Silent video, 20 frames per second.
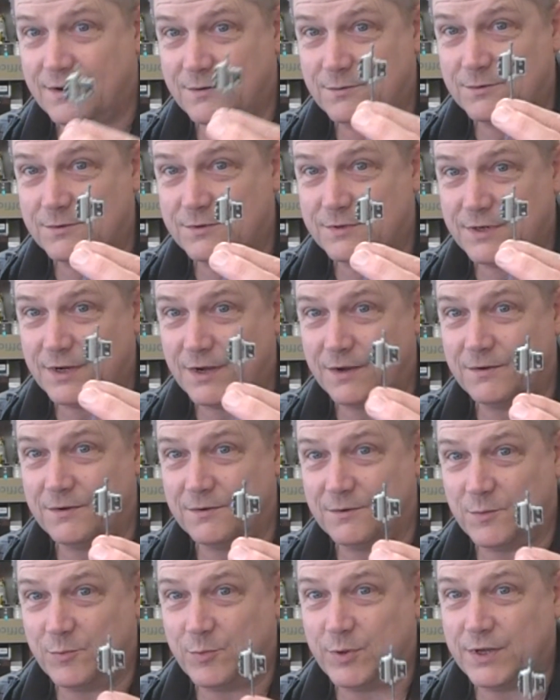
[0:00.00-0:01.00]
I will show
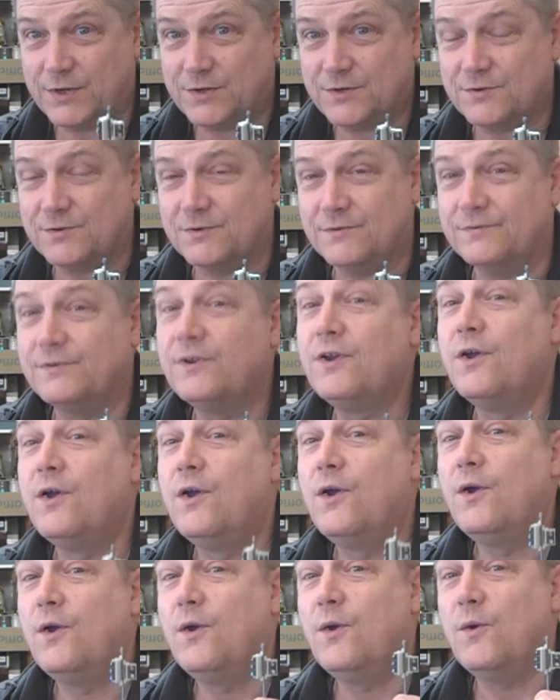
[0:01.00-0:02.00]
you a picture of
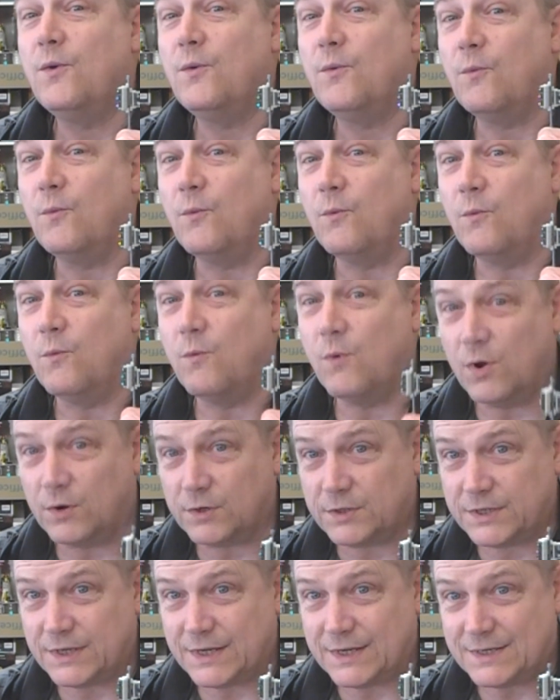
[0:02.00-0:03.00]

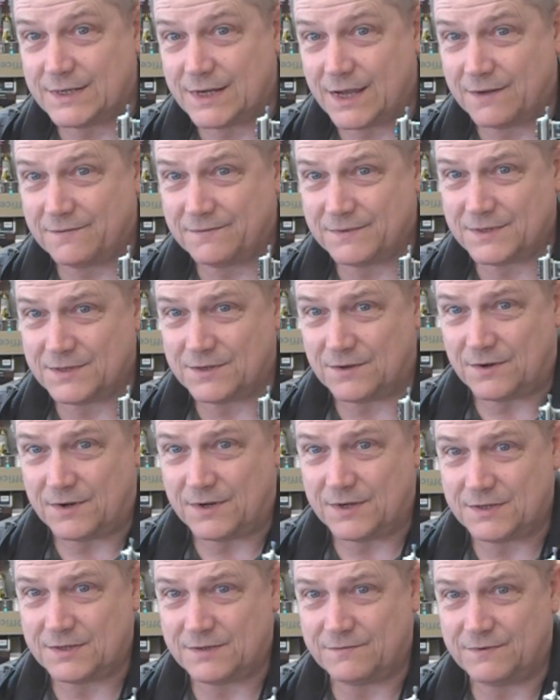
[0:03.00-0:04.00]
what is
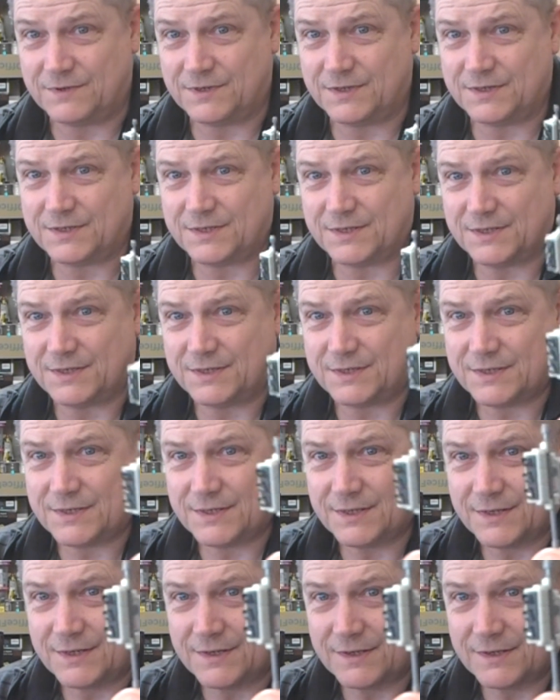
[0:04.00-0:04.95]
advertised versus